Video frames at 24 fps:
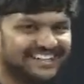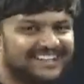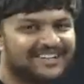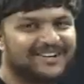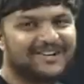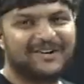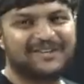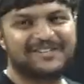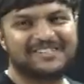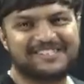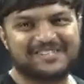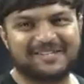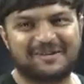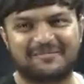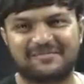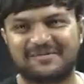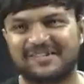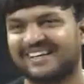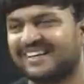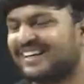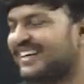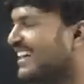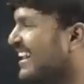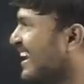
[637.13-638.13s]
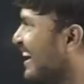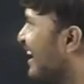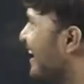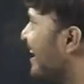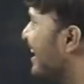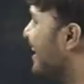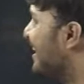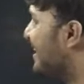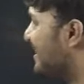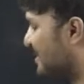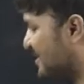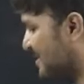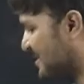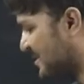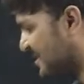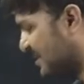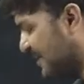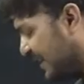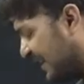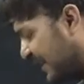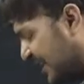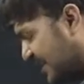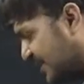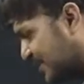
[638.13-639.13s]
concept,
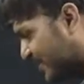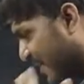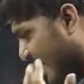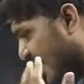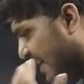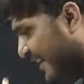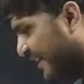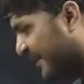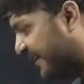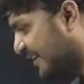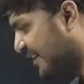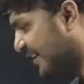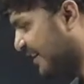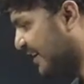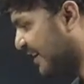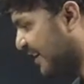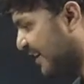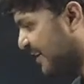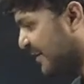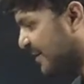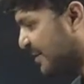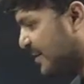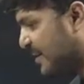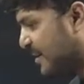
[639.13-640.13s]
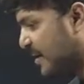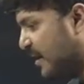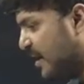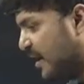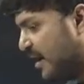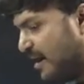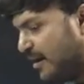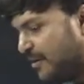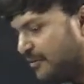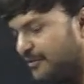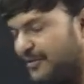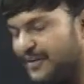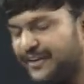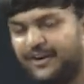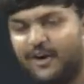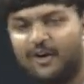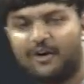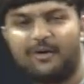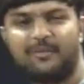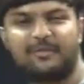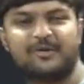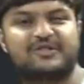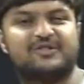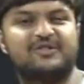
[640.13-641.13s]
it is very intriguing. We talk
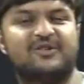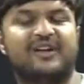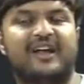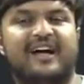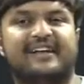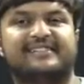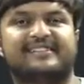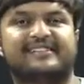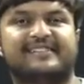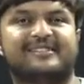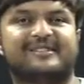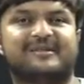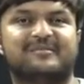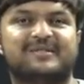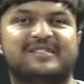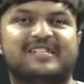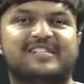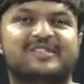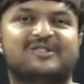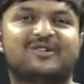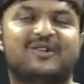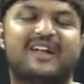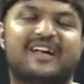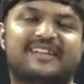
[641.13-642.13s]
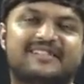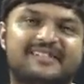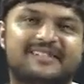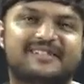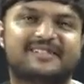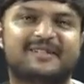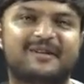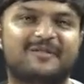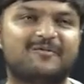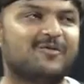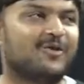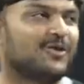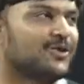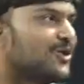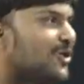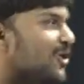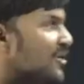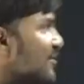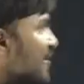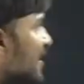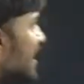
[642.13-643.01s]
about solar systems. In solar system, what all we